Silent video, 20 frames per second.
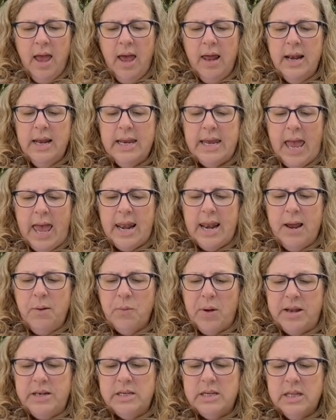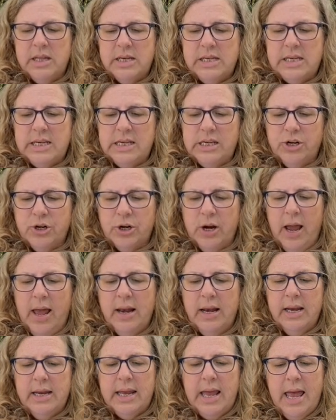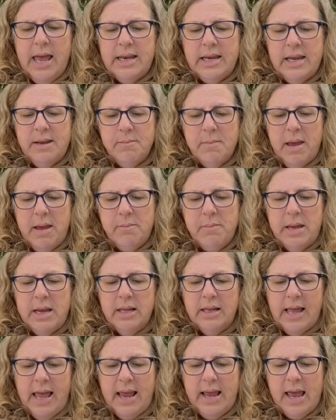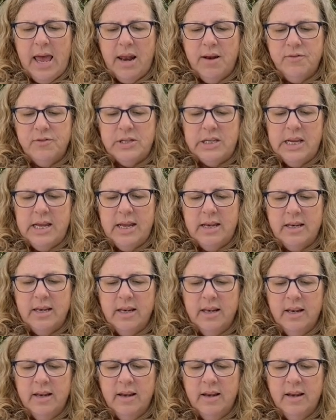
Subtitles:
And again I went to the tinner, and again he made me a leg out of tin.